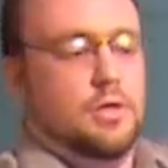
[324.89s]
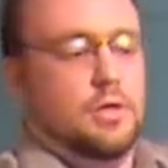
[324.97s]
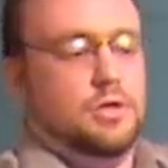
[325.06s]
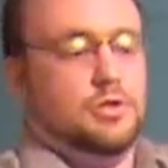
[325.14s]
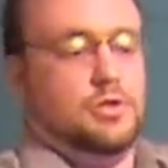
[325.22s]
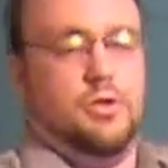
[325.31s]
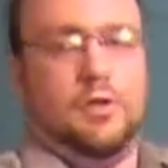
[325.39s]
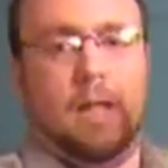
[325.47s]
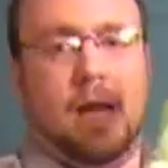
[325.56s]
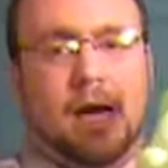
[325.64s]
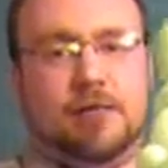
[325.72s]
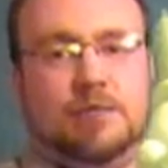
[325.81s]
so they're
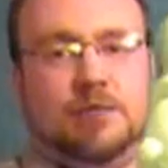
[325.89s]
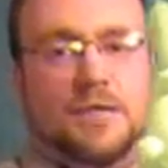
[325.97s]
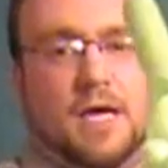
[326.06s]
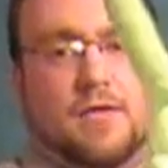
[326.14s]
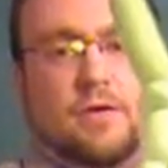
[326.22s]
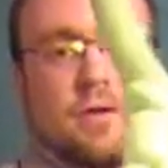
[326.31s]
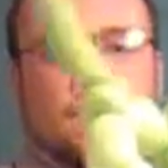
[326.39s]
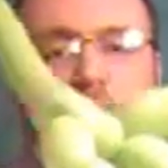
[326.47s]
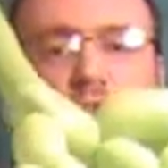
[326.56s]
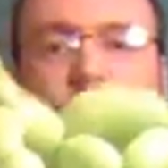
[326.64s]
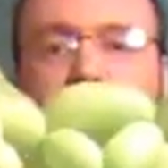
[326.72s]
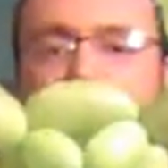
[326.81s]
locked together, and
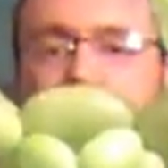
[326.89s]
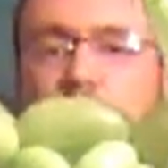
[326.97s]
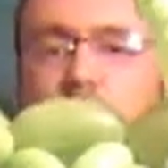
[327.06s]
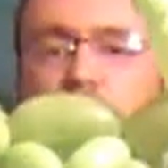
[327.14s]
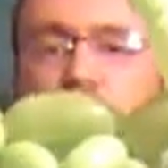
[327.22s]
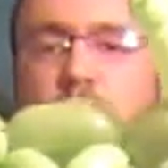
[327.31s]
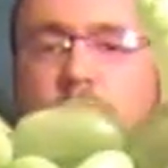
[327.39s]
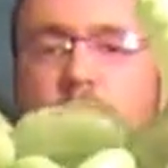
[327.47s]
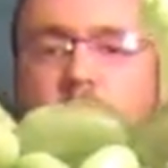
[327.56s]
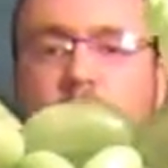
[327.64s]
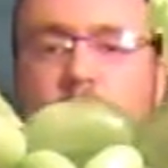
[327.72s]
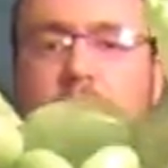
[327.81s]
you've got this awesome
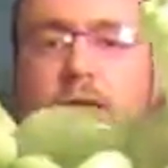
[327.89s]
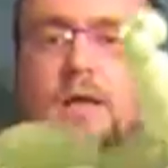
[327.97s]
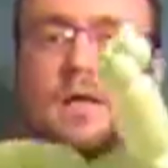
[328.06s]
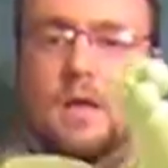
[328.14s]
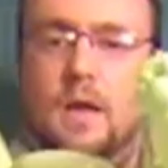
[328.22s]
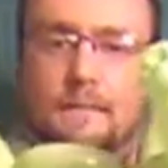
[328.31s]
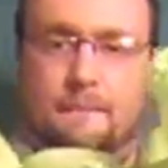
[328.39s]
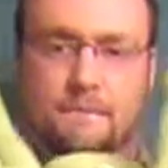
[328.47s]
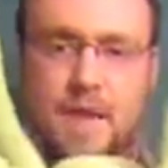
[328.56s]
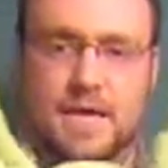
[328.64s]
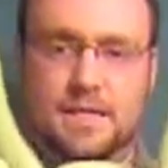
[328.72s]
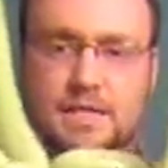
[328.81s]
looking like
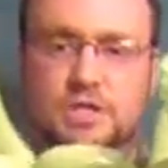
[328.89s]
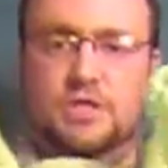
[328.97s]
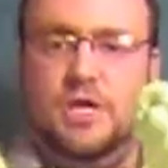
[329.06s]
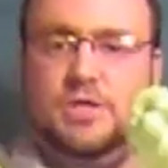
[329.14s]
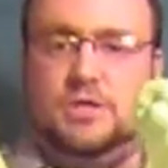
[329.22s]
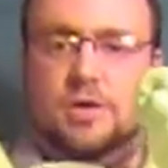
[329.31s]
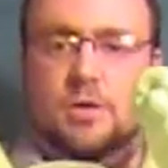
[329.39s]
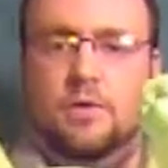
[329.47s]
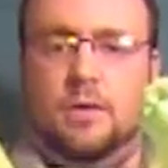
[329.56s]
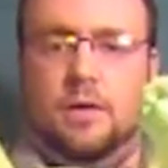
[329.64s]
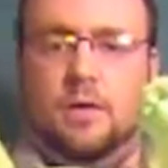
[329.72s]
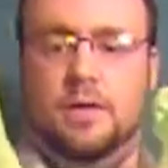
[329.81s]
manly chest
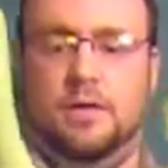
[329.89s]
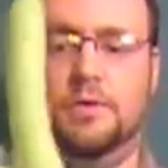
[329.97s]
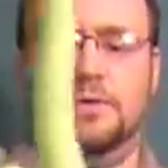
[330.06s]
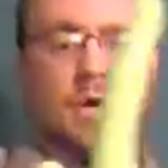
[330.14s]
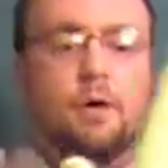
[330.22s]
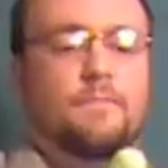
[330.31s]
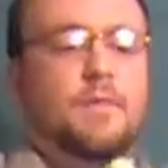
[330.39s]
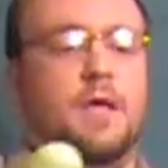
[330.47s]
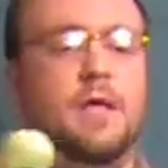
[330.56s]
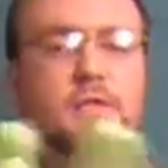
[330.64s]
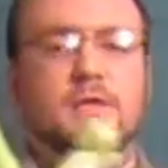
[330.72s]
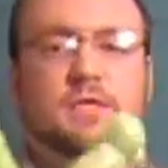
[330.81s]
going on here. So
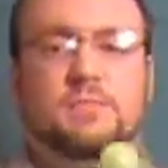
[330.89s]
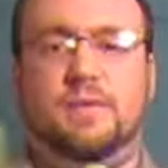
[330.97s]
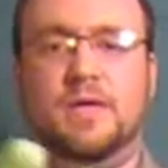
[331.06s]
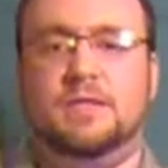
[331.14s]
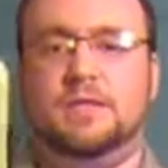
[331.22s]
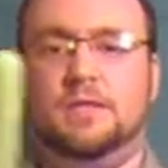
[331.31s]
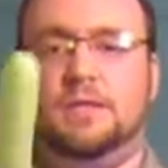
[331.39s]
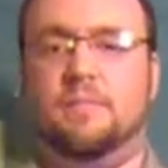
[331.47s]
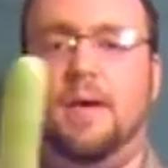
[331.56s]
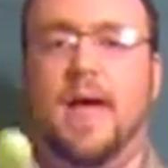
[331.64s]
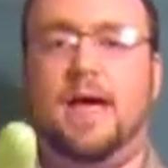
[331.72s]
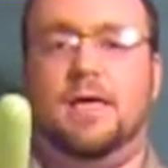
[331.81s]
these pieces on the
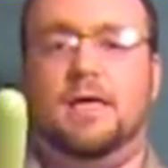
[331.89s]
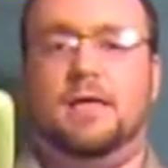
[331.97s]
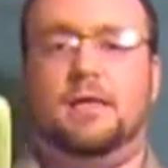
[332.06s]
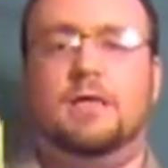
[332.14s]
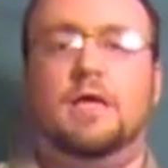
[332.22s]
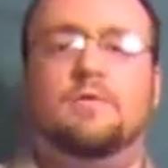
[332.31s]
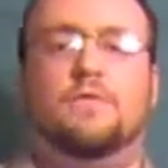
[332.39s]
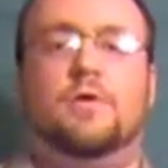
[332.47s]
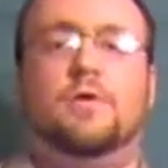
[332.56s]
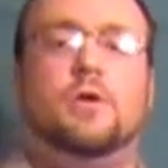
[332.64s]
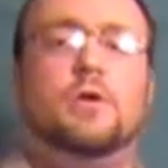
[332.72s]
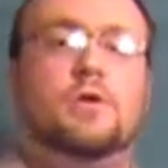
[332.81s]
back end, if
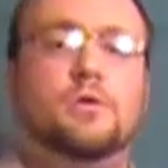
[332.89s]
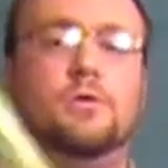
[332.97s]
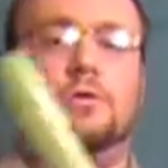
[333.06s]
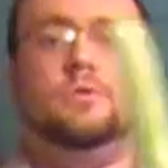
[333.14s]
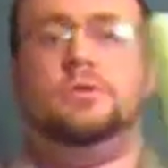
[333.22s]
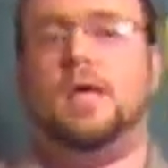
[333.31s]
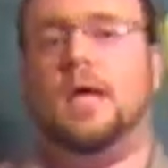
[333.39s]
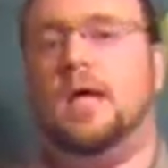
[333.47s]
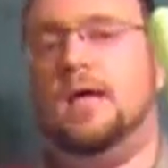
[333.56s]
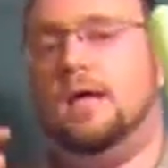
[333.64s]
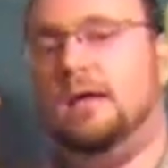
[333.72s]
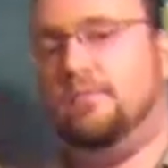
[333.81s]
you're going to use
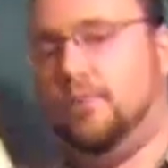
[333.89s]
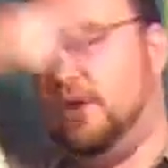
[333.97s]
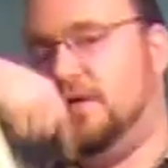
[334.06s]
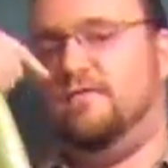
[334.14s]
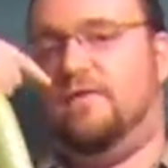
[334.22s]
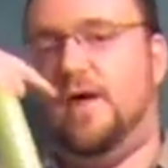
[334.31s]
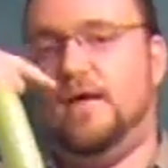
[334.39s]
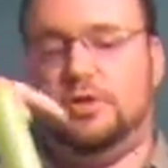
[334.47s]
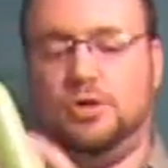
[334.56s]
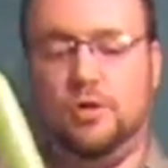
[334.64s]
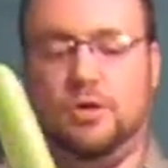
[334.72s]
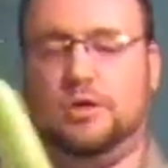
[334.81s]
a printed
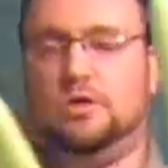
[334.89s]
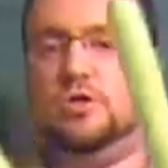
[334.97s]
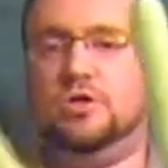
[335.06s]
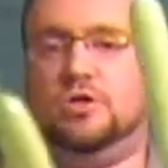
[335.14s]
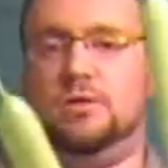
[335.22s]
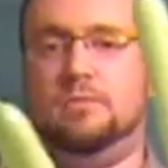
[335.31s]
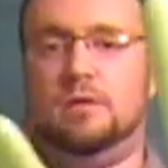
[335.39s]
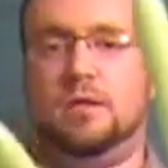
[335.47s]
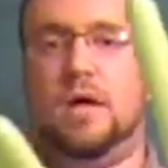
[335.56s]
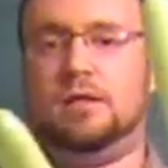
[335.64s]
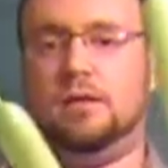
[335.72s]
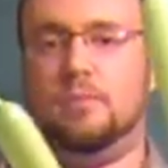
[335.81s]
face, you can just
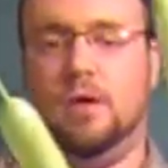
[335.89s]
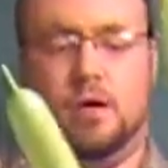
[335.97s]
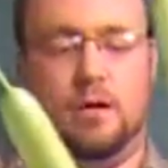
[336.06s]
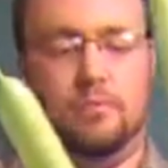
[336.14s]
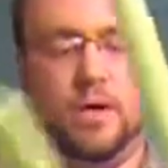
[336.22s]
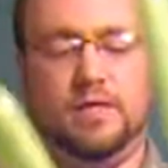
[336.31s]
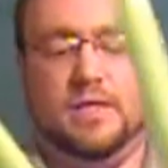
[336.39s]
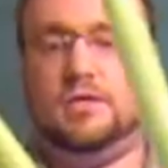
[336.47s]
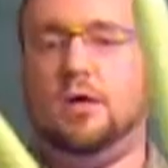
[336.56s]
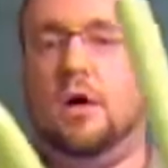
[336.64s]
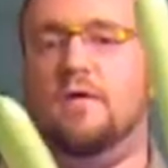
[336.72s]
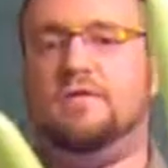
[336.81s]
cut them, break these
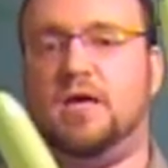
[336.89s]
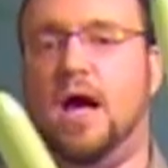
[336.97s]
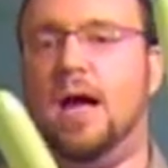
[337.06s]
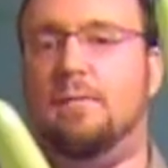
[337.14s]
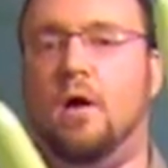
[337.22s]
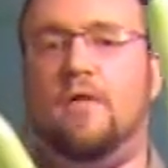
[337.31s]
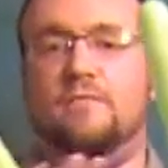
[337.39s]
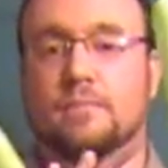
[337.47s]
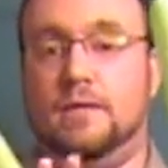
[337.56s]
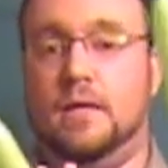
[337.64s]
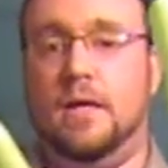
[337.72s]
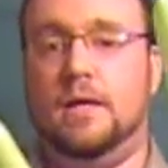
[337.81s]
off, tie them off, and
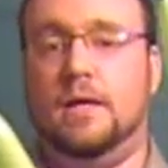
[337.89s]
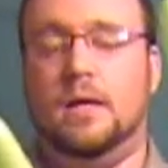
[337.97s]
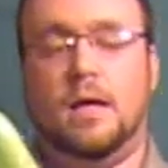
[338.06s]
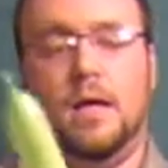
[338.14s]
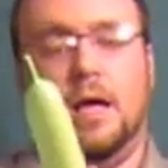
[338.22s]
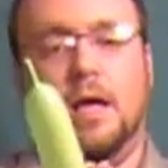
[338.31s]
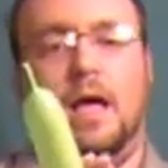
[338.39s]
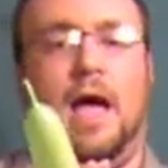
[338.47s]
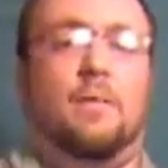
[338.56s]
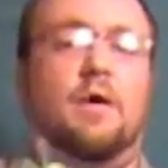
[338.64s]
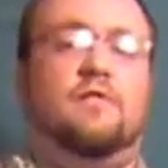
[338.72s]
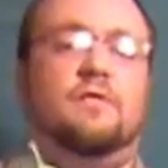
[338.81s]
be done.
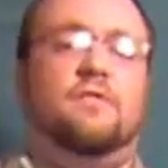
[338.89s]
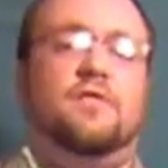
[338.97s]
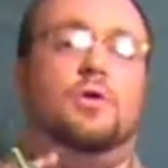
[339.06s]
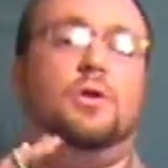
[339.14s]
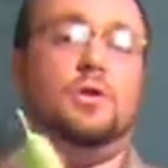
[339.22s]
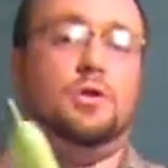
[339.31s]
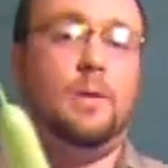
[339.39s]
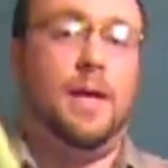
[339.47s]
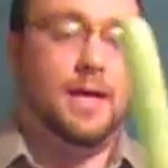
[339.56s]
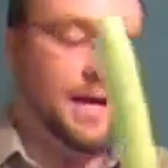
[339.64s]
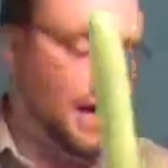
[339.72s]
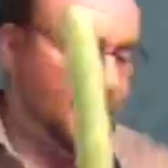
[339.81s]
However, if you're going to do
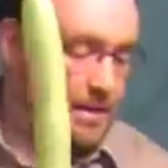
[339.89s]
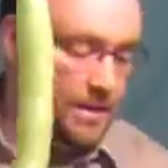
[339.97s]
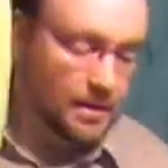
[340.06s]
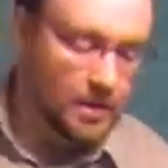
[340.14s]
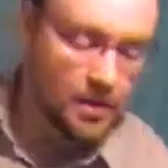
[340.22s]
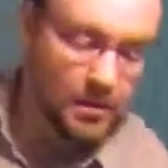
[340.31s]
like I did,